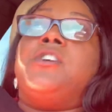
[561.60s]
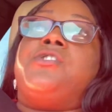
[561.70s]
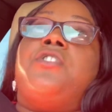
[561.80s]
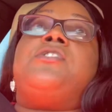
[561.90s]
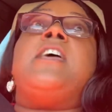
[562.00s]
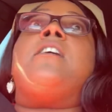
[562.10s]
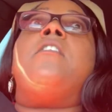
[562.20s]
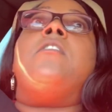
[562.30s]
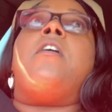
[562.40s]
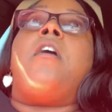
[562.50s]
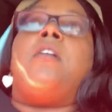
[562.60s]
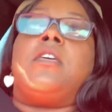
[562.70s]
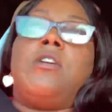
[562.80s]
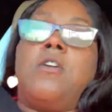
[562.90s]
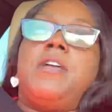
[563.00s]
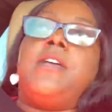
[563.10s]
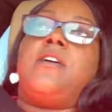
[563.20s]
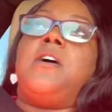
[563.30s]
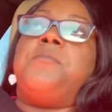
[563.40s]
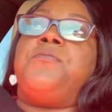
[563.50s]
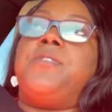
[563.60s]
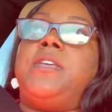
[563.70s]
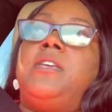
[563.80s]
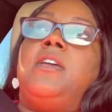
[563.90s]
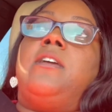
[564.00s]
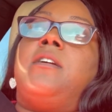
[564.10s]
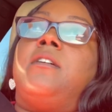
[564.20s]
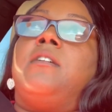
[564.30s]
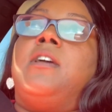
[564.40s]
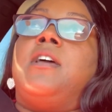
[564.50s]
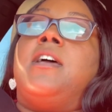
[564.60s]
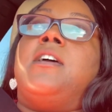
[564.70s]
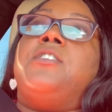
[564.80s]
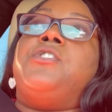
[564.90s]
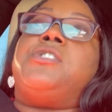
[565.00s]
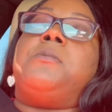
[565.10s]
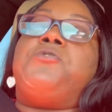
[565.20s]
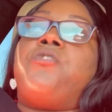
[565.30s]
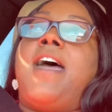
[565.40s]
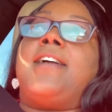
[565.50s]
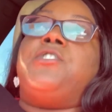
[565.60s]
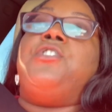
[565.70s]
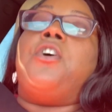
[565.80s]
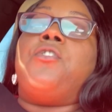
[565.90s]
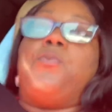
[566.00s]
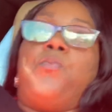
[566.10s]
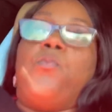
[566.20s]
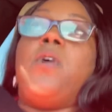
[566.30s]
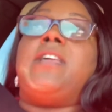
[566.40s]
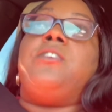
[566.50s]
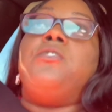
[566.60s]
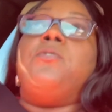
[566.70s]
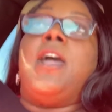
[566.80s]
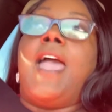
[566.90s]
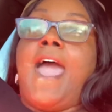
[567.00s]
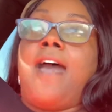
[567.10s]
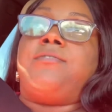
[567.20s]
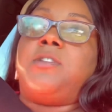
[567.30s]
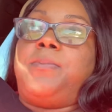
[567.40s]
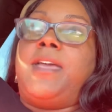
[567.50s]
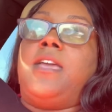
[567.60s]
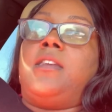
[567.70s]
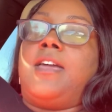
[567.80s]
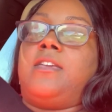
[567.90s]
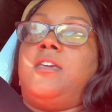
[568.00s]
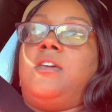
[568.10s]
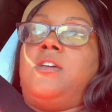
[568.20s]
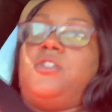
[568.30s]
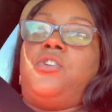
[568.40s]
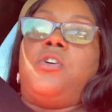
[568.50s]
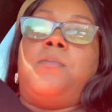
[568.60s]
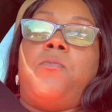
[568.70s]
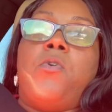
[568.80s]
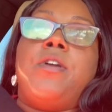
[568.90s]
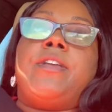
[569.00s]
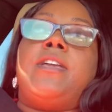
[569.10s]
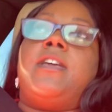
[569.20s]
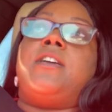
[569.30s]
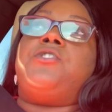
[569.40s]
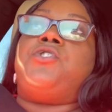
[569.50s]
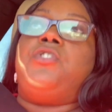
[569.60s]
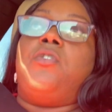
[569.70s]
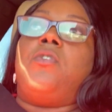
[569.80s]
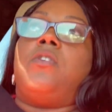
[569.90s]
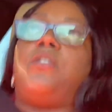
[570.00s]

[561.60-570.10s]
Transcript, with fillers: So you take all your income for the year, you subtract, you know, what you have to pay, like your mortgage, your,